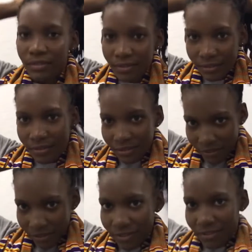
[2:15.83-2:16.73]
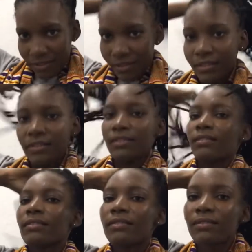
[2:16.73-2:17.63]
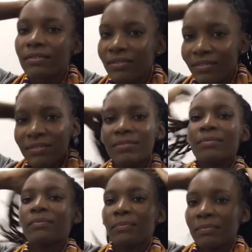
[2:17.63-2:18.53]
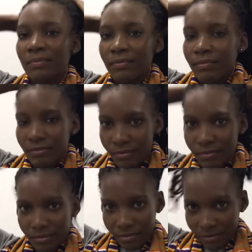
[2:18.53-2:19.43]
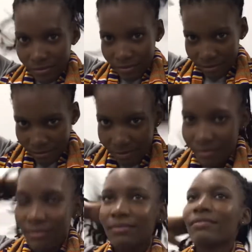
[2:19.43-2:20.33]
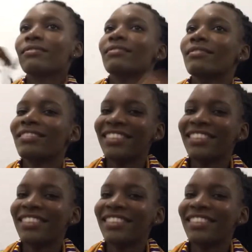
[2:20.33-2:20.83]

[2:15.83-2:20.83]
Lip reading: easy. Look 3 is for like that,